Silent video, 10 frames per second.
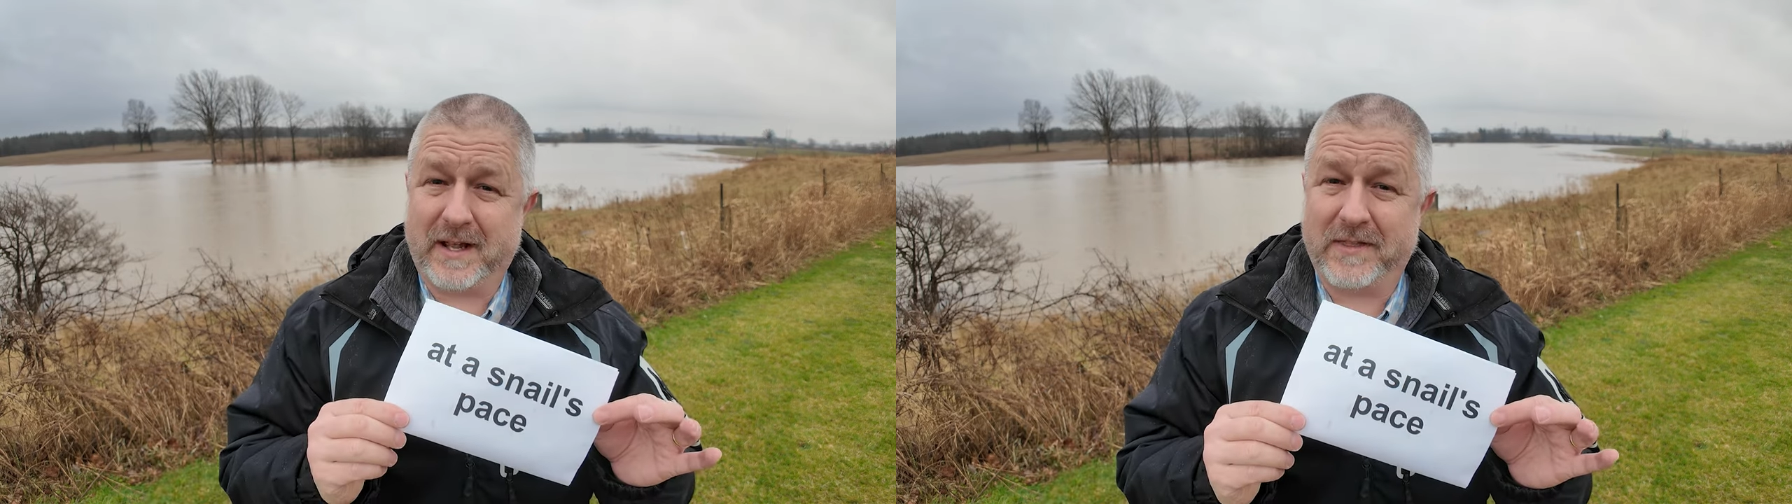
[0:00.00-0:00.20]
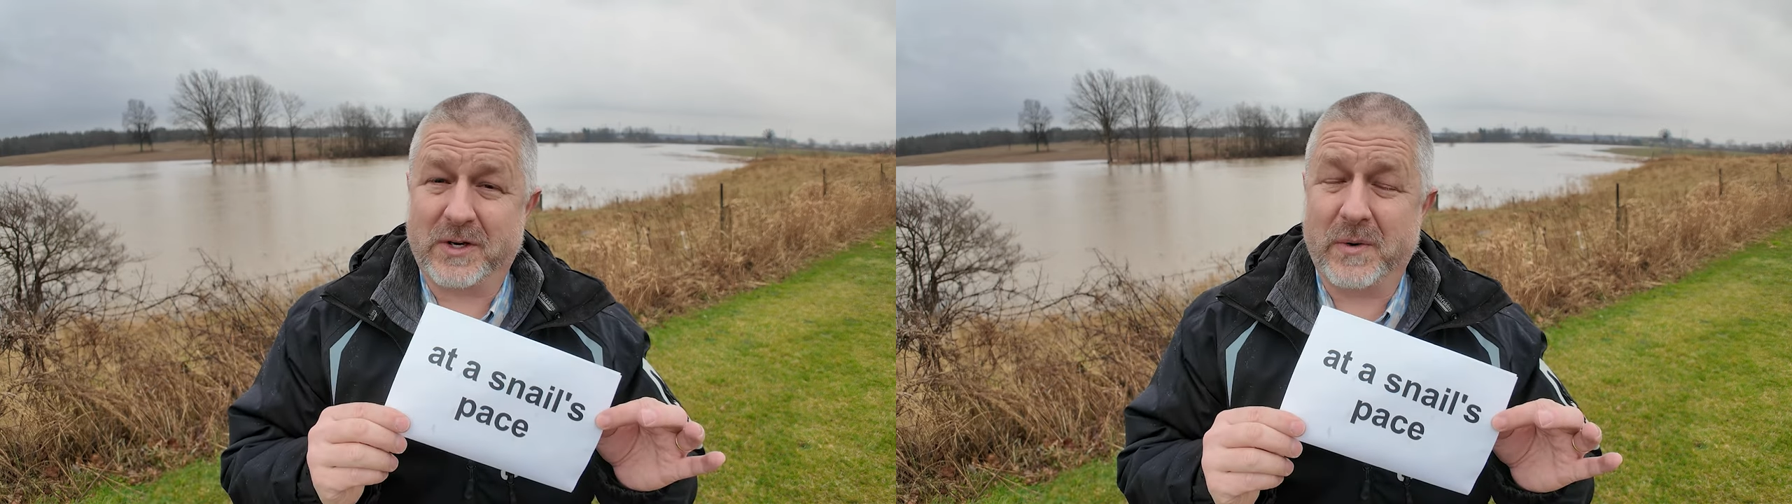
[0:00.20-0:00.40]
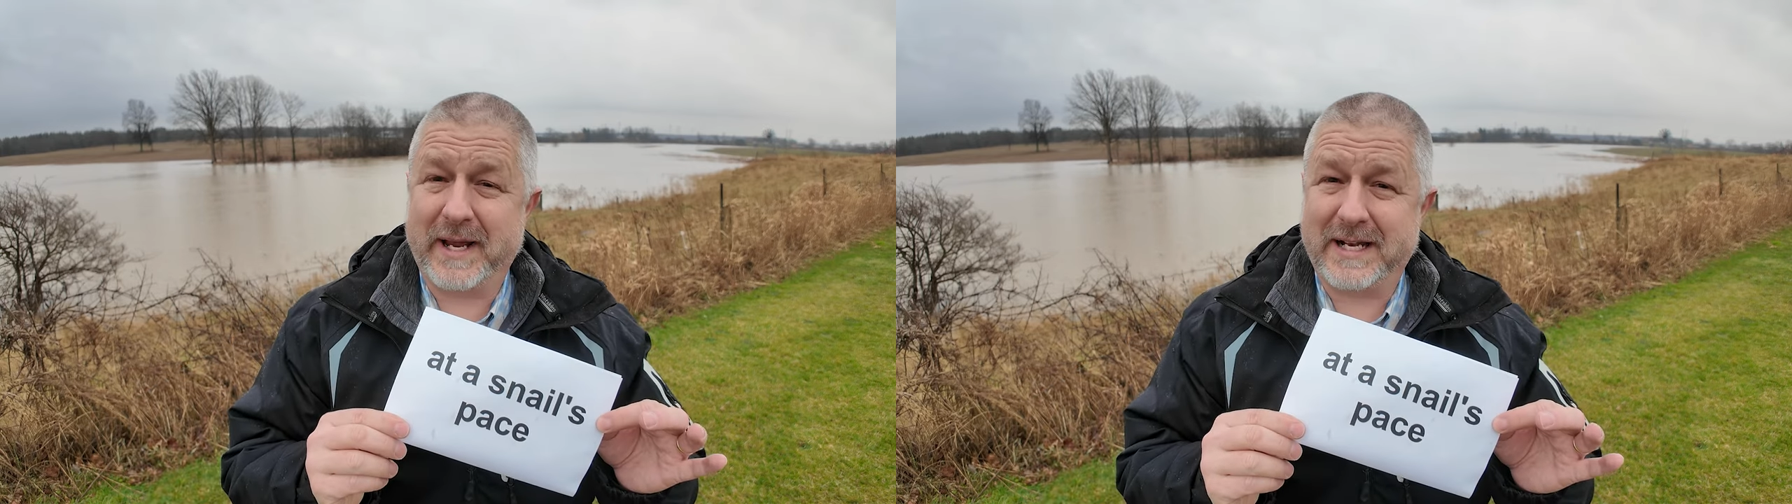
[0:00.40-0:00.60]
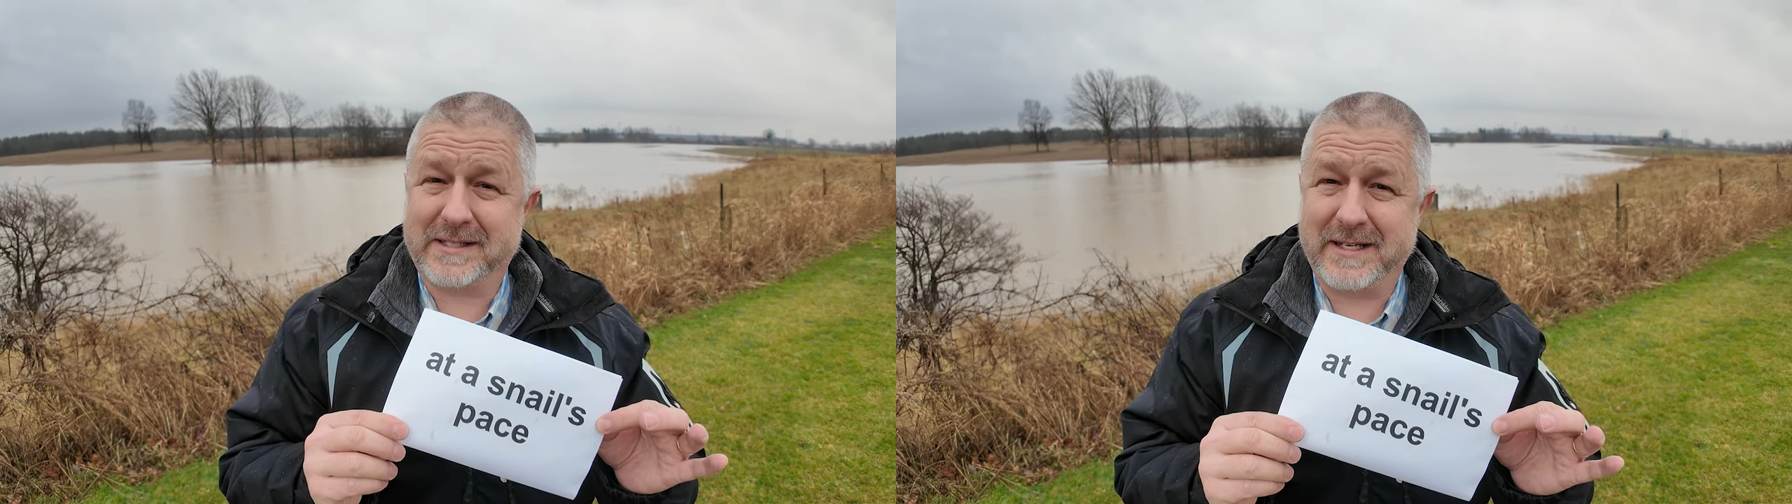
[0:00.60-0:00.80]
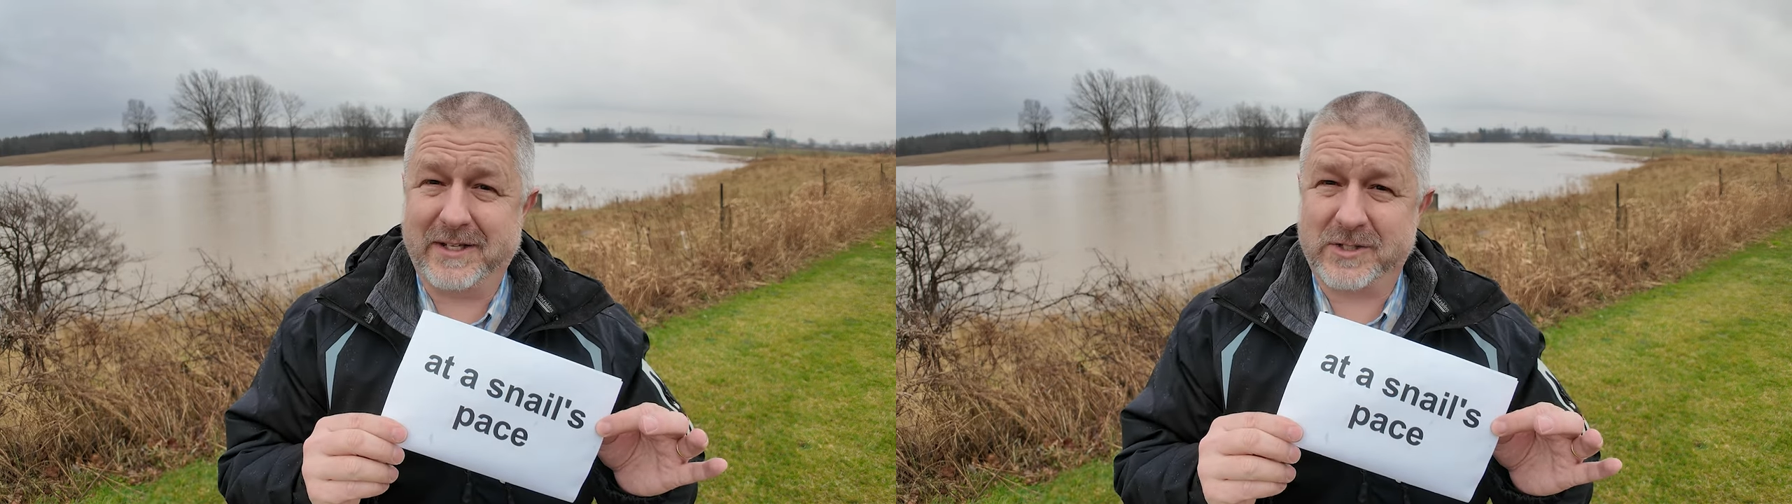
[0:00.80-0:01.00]
and they're going at a
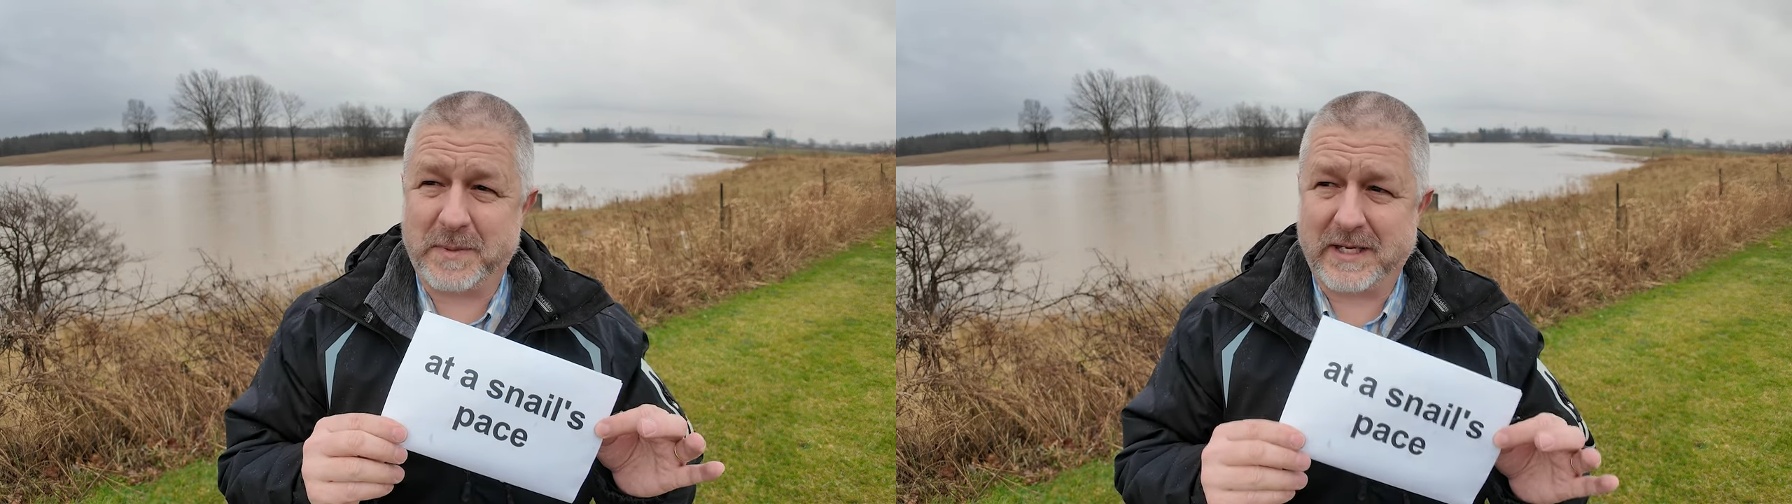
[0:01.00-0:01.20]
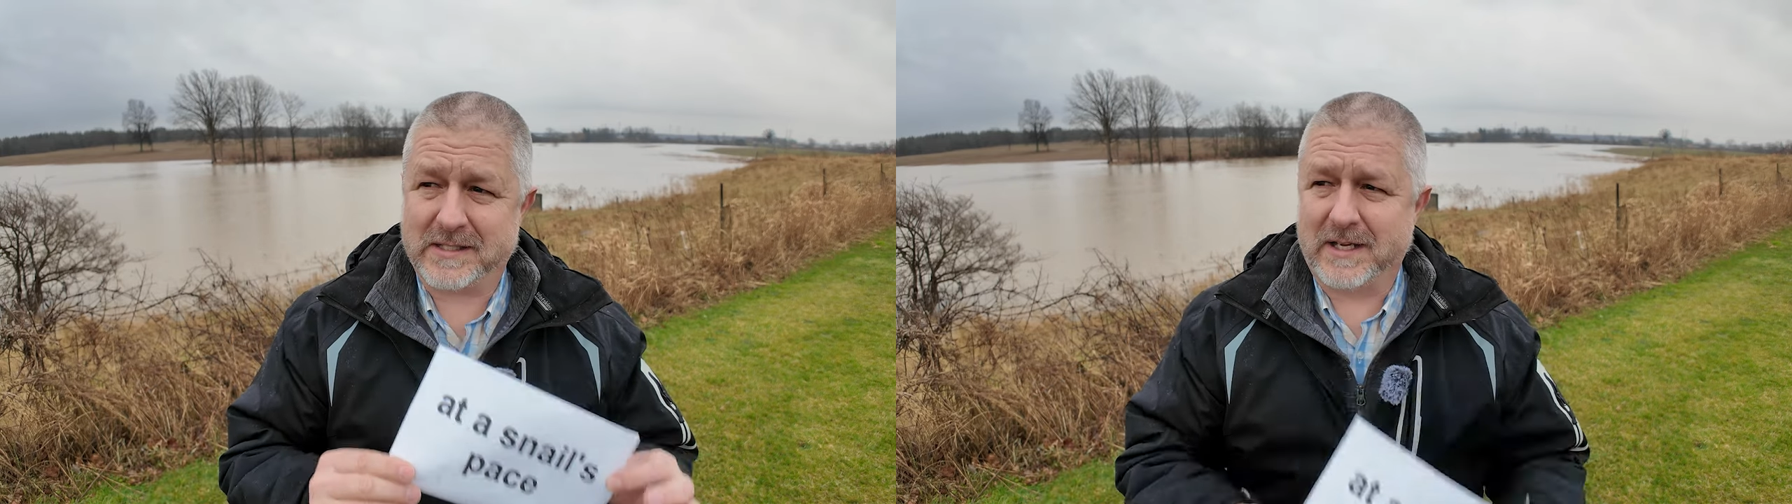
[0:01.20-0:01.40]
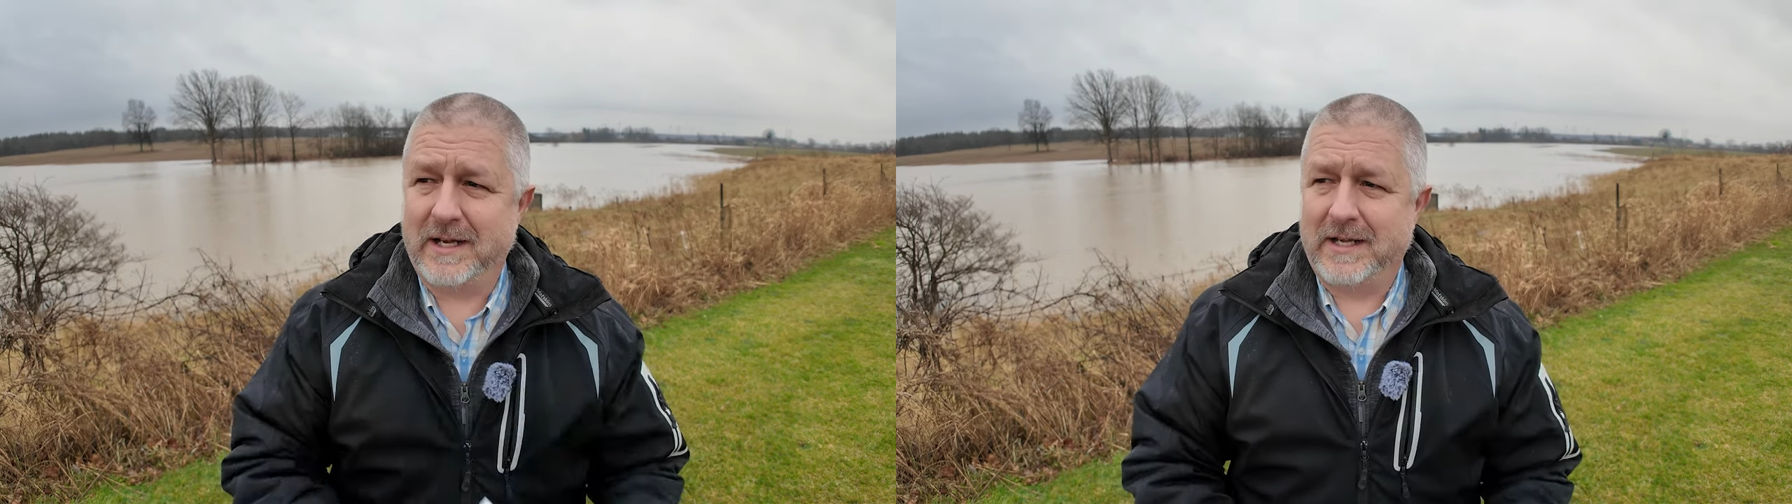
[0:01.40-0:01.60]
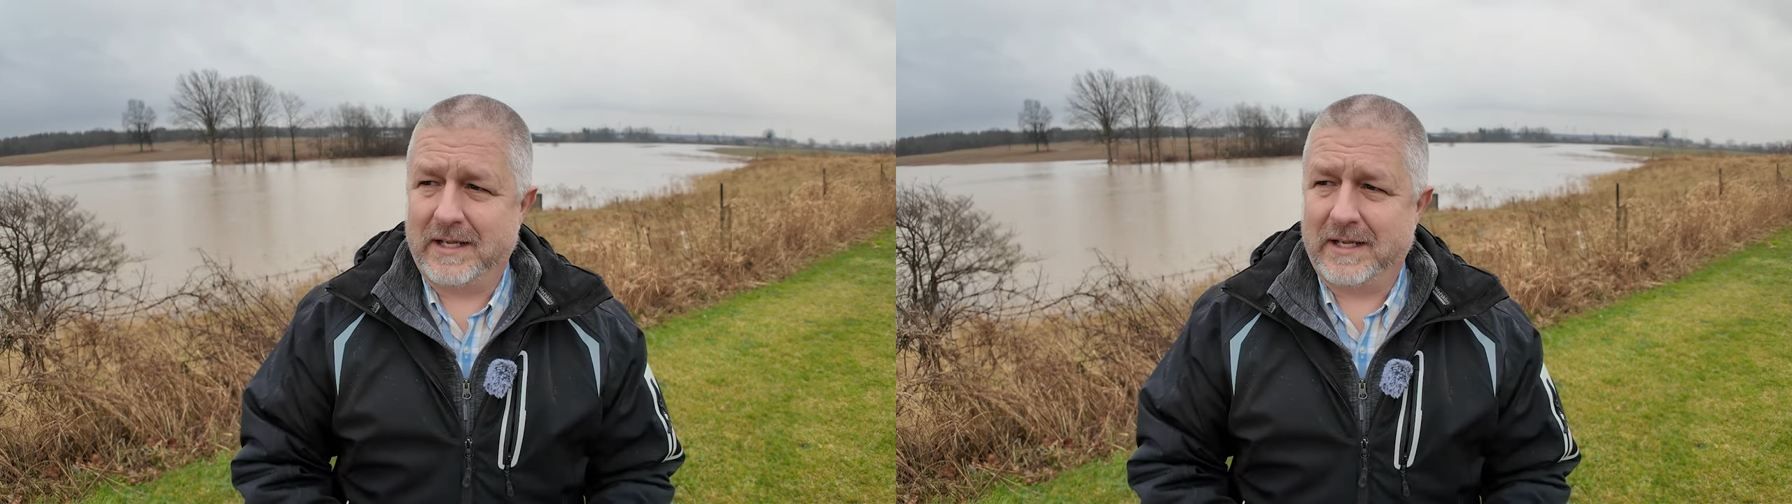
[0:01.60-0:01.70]
snail's pace,